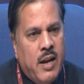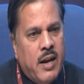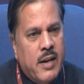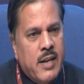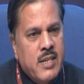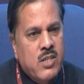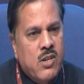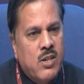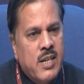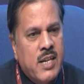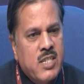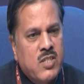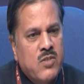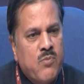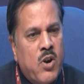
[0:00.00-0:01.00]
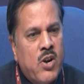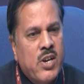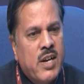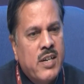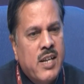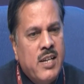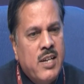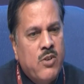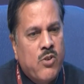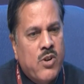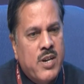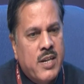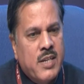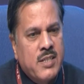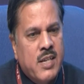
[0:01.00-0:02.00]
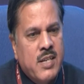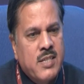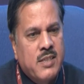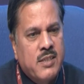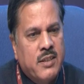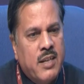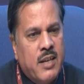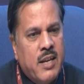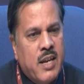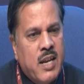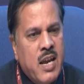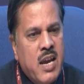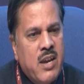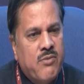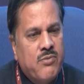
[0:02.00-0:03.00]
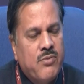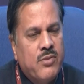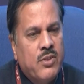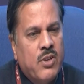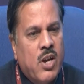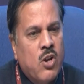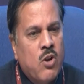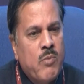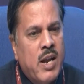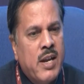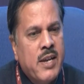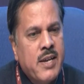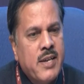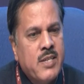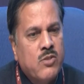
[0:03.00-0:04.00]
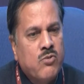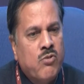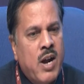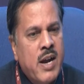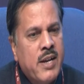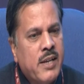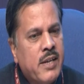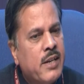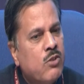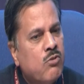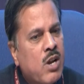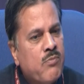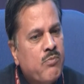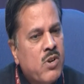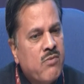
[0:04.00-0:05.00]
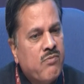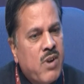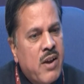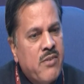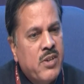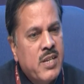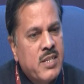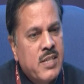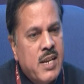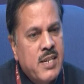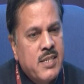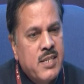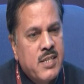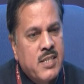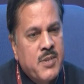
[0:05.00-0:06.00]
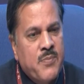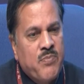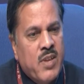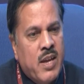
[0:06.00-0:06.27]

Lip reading: It is called as moderate El Nino conditions if the anomaly is 1 degree to 1.5 degrees Celsius.